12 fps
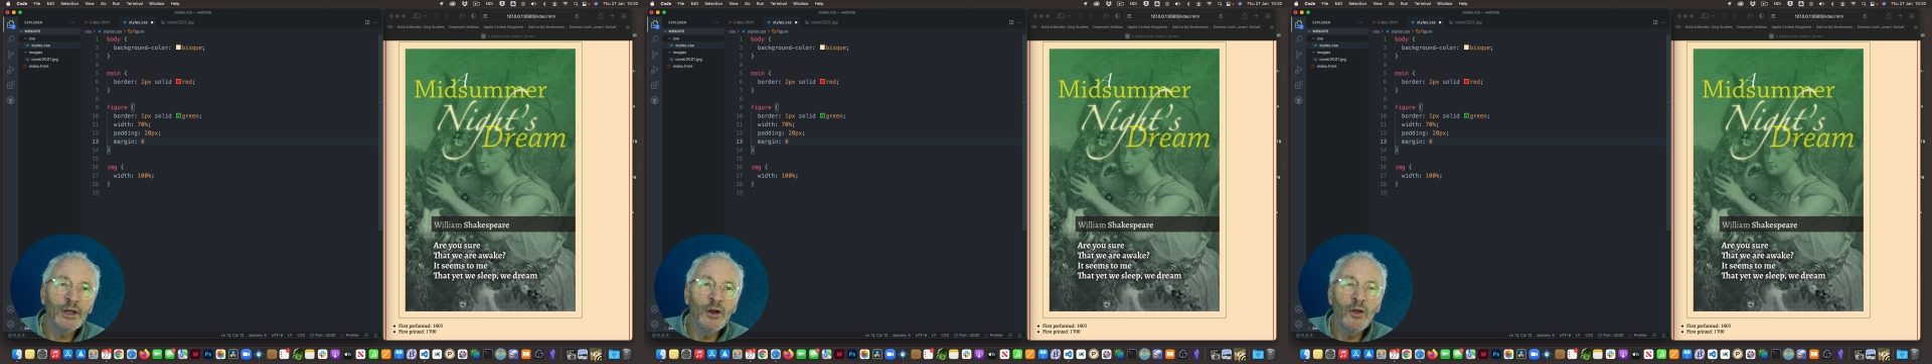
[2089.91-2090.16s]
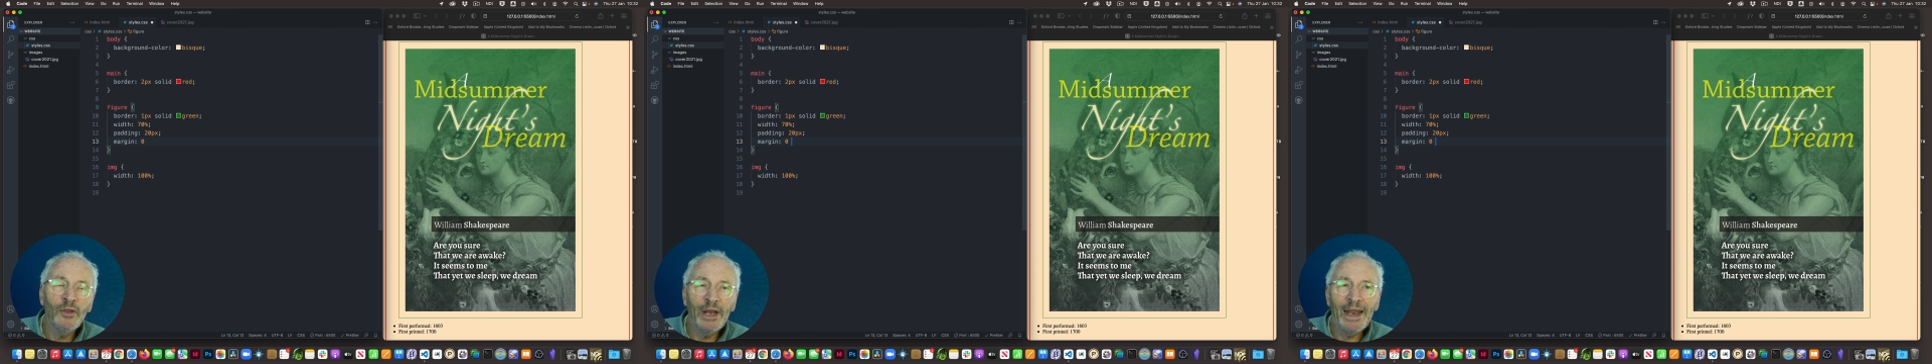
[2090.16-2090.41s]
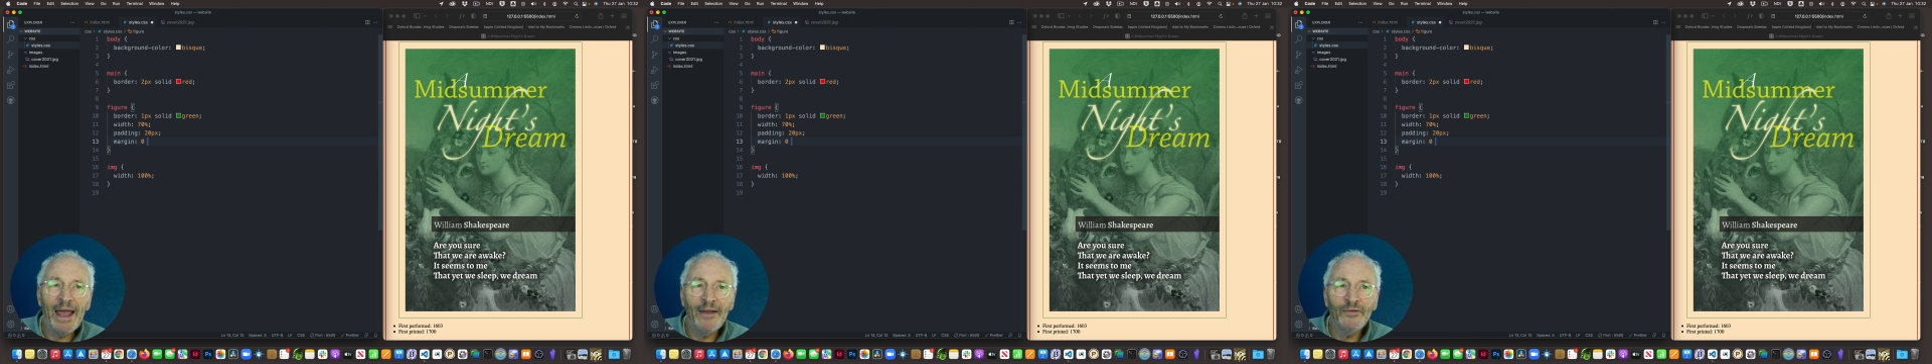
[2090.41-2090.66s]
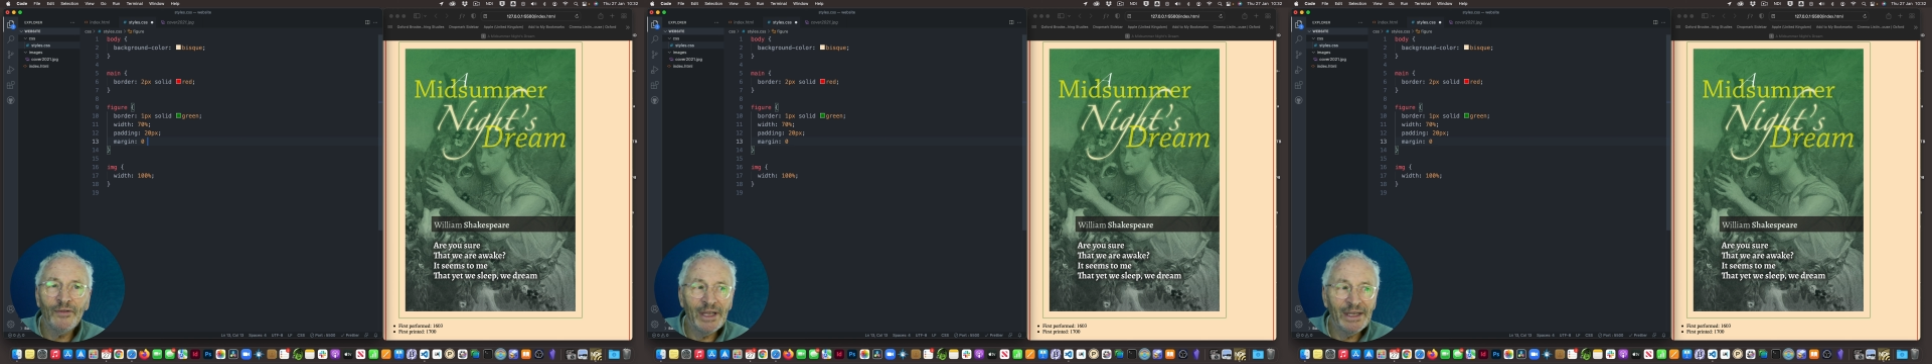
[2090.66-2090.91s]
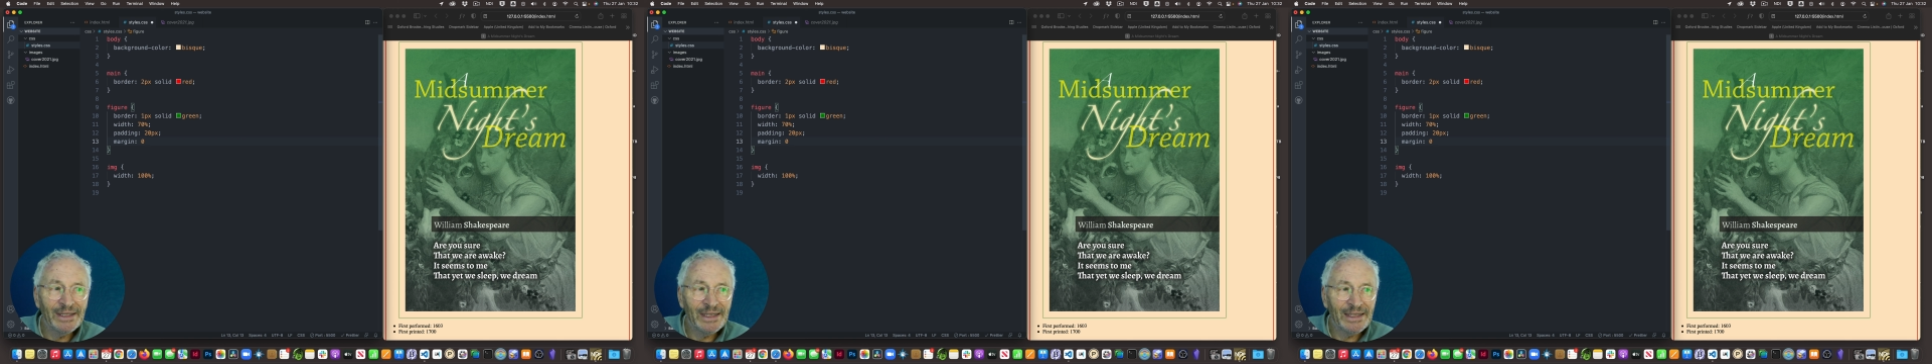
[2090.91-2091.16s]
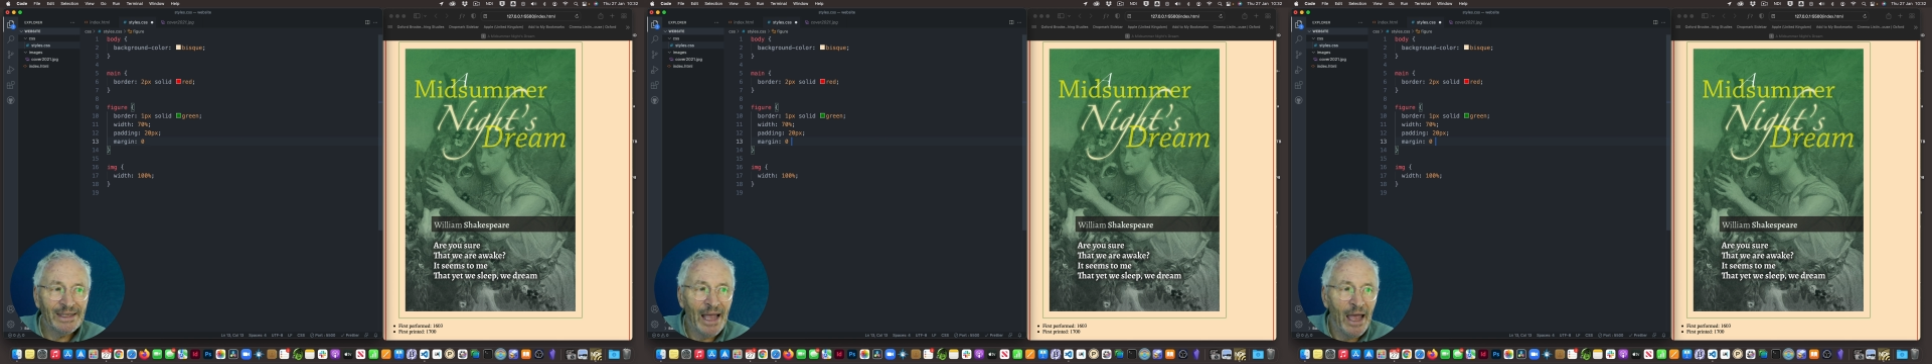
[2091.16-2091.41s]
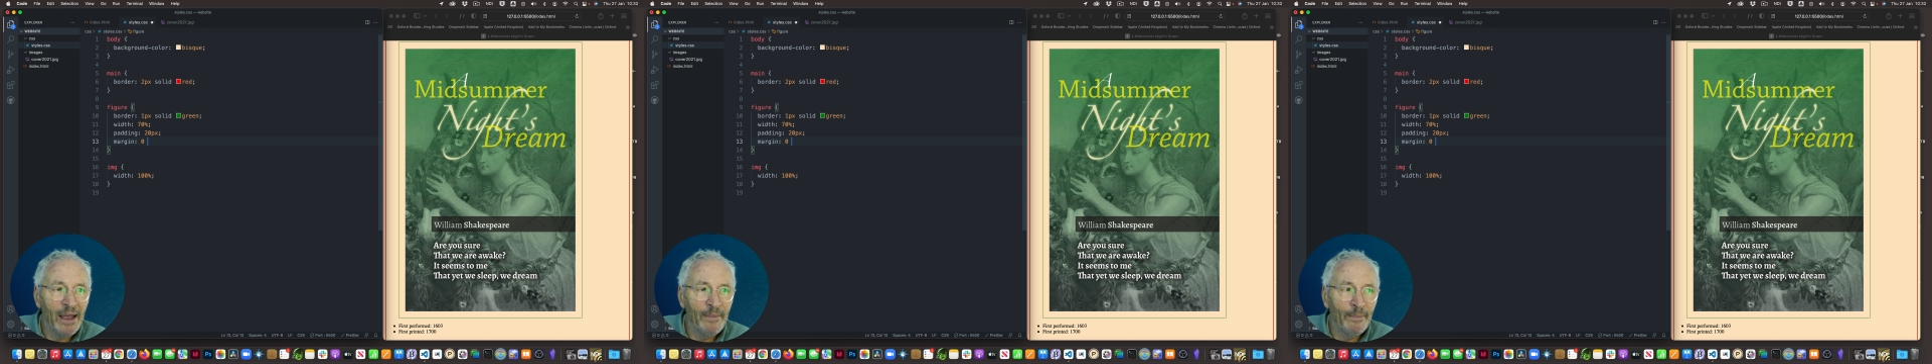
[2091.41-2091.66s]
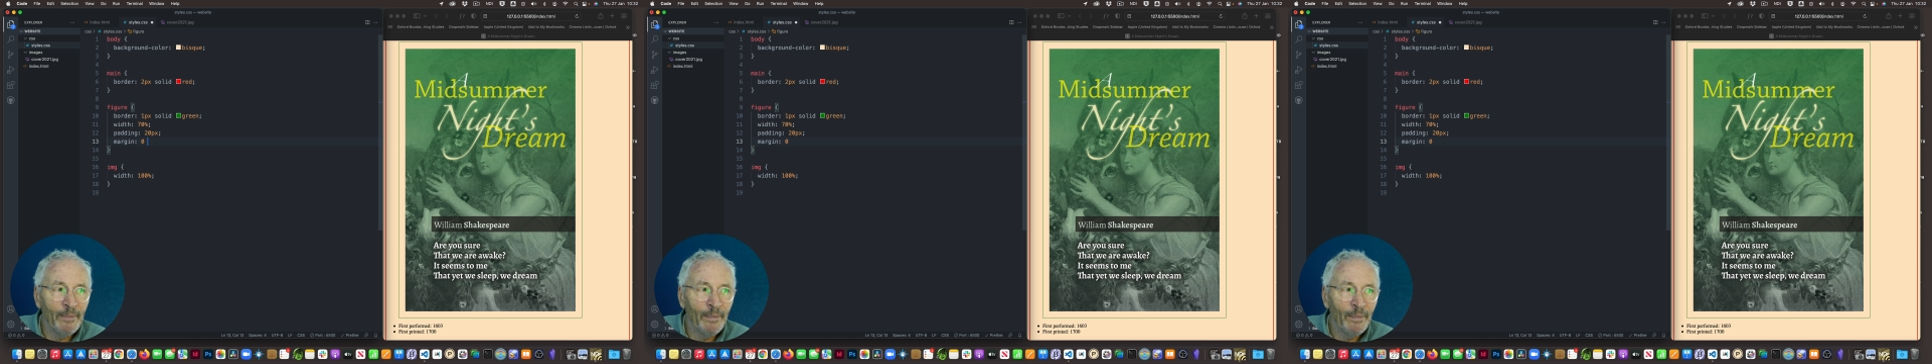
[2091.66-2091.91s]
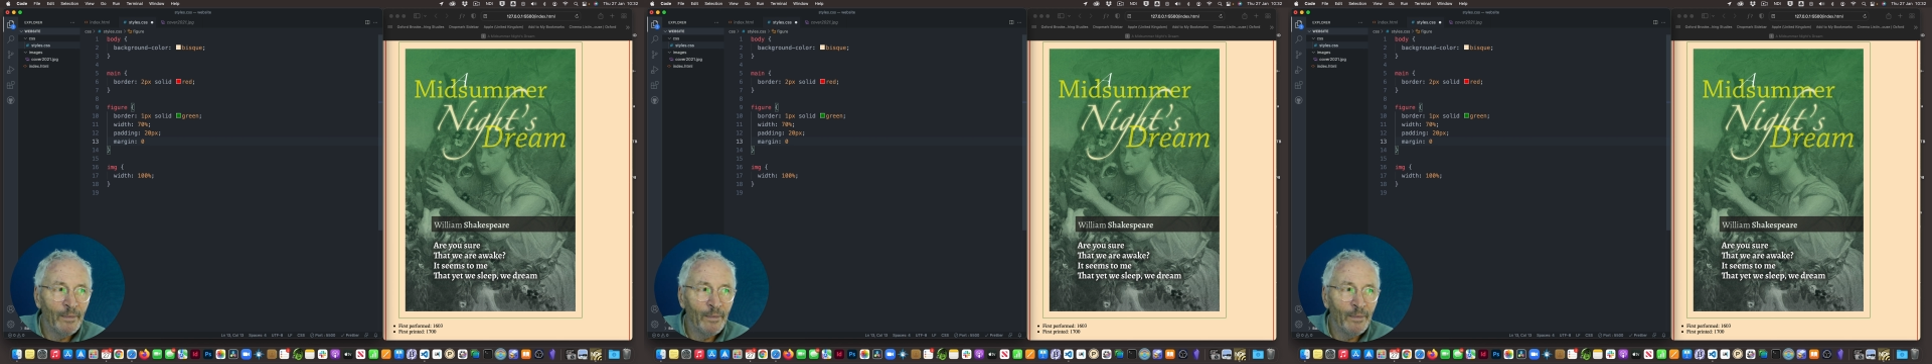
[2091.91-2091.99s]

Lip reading: and on the left is the same.